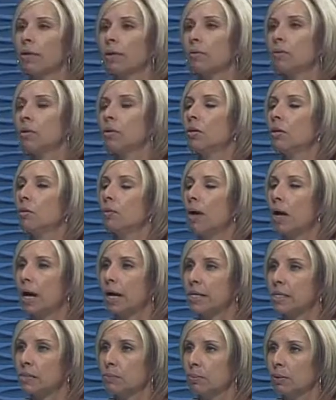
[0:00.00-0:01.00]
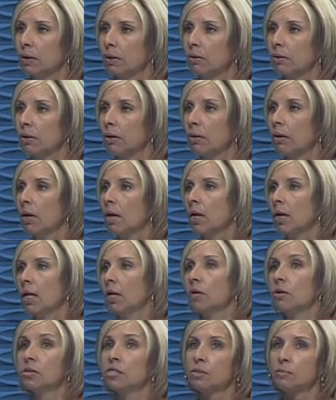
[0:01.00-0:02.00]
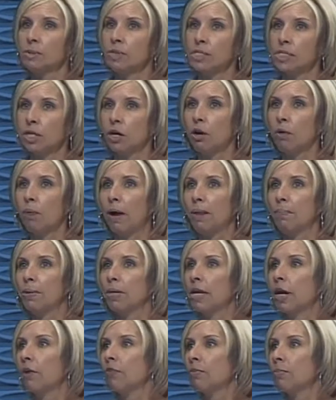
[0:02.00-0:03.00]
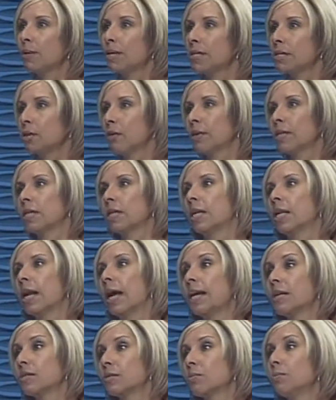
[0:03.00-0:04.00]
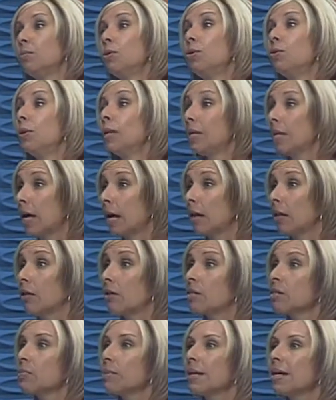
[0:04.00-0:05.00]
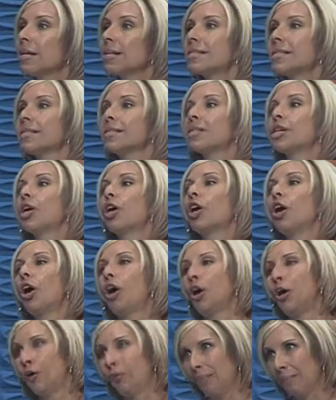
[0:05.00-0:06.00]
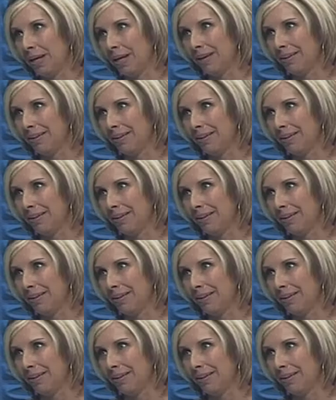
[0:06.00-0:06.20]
like when you go to a hospital, it used to be sterile white, but now everybody's going to the nice muted colors because it's calming.